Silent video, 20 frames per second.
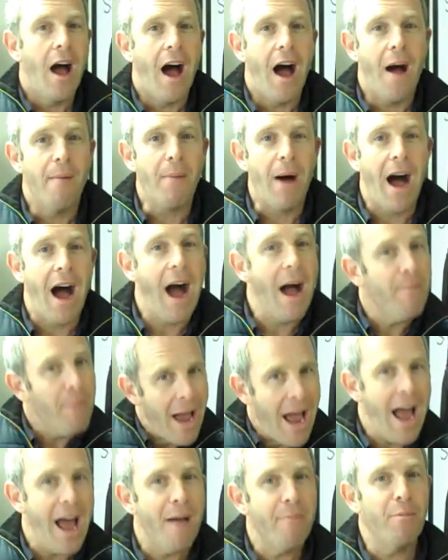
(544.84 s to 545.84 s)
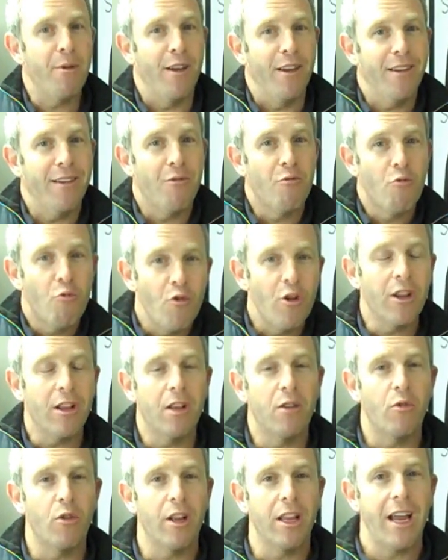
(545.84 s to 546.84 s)
I'm happy,
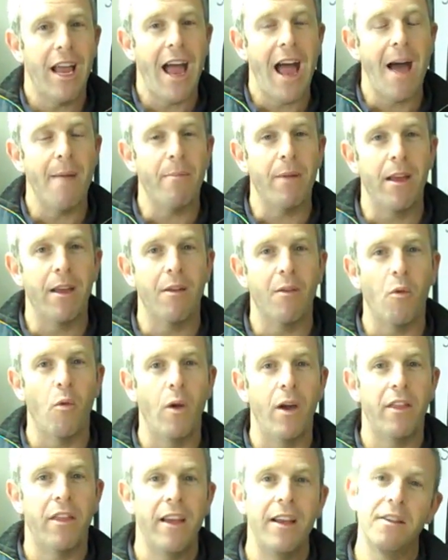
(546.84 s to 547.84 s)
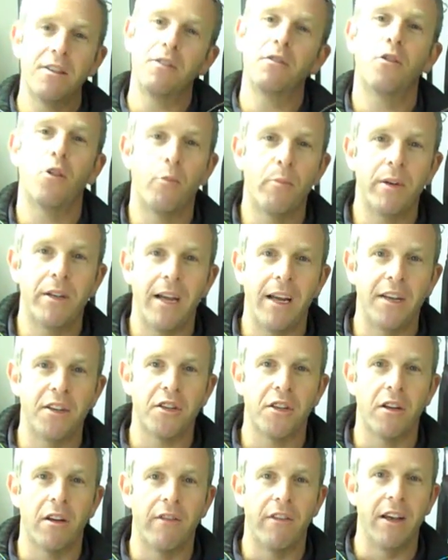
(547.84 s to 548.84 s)
really, really happy with his
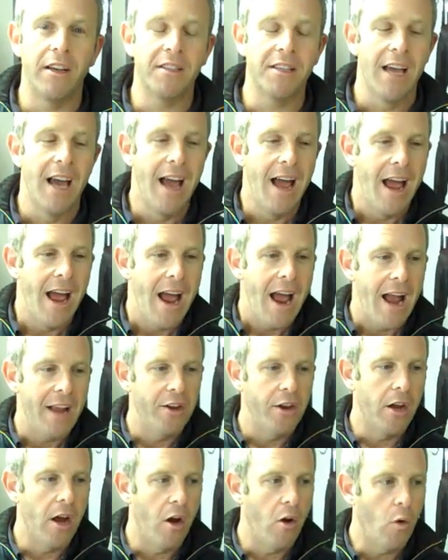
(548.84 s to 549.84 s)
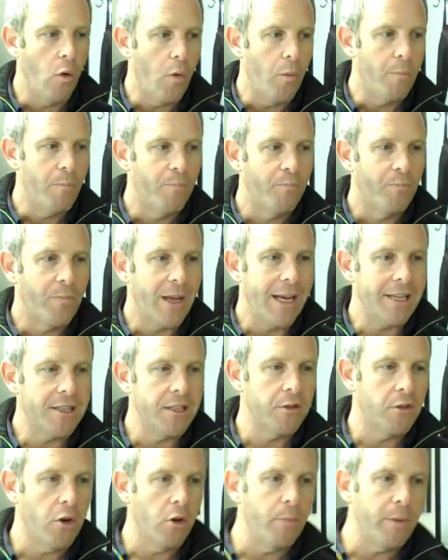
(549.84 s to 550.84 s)
interpretation of this. And you know,
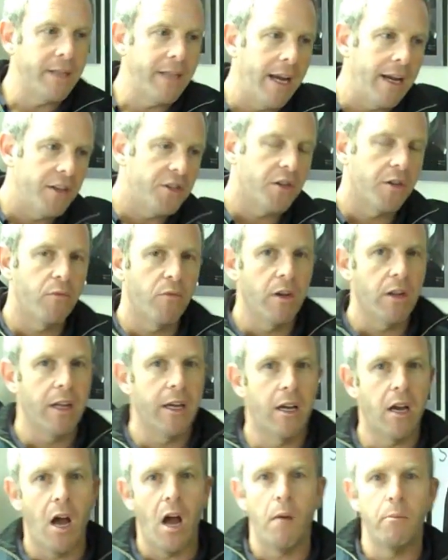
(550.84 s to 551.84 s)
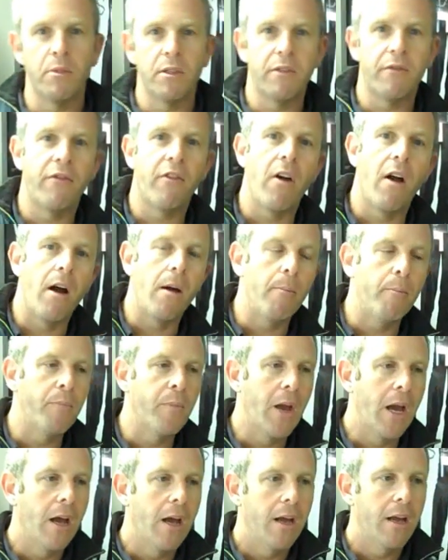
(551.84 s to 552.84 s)
his interpretation really comes
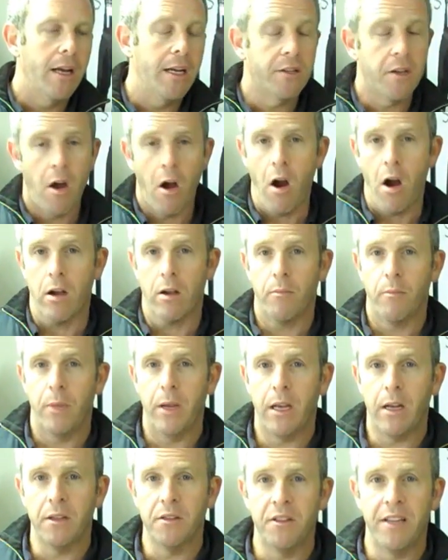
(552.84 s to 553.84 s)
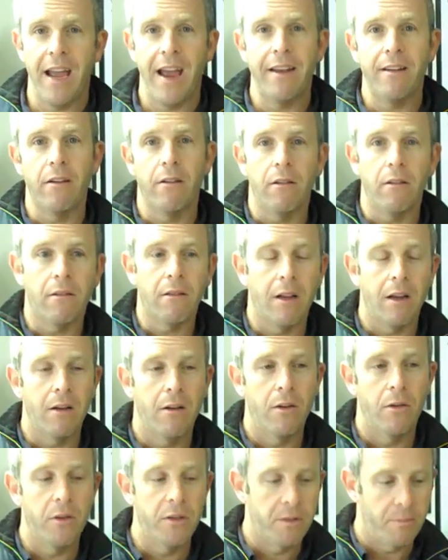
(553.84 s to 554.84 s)
from his heart, because Daniel,
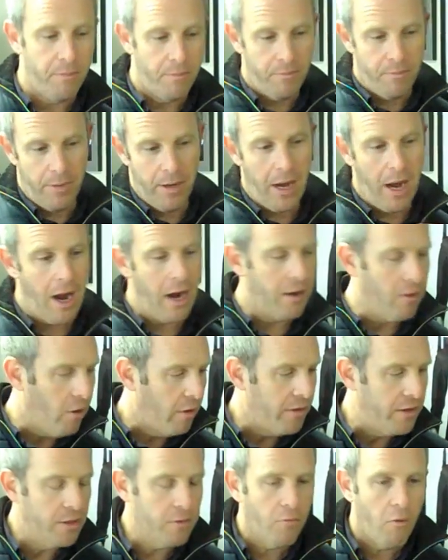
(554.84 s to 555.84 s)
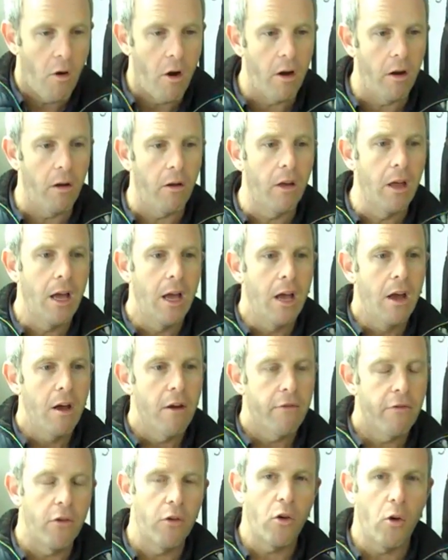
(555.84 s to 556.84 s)
who is behind all these Royal
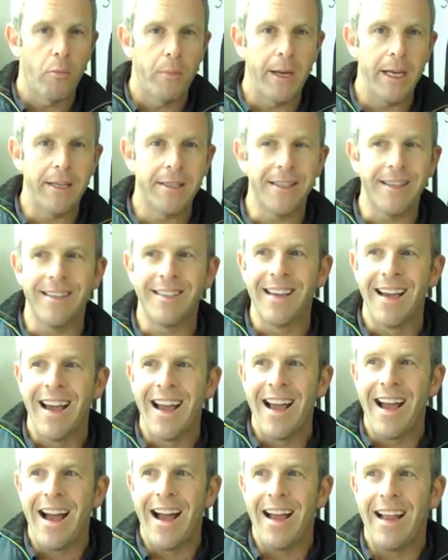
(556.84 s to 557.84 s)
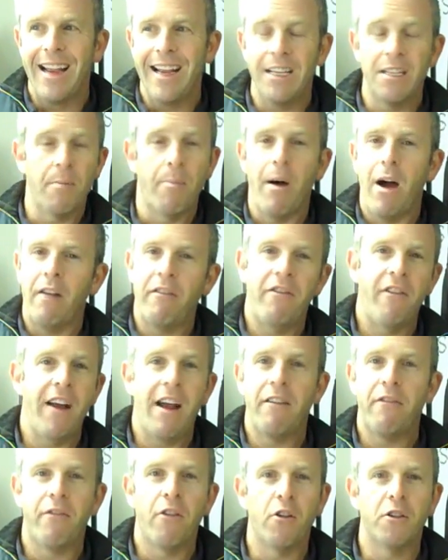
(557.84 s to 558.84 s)
Frugal pieces, he's a Bond
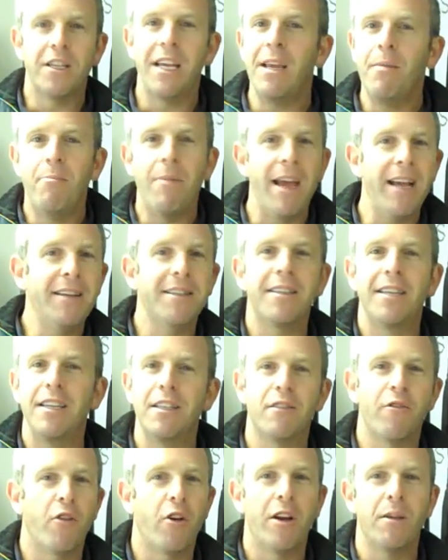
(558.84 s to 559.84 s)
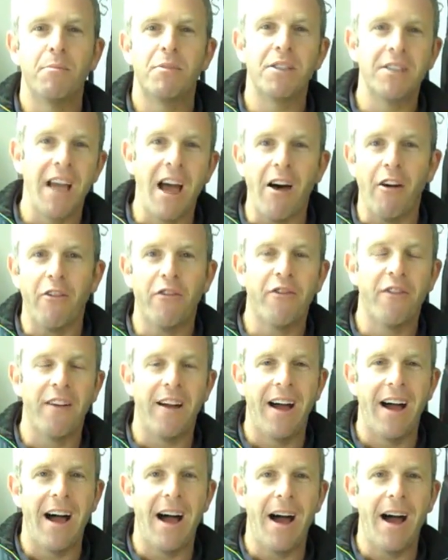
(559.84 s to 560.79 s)
fan first. He makes these for himself.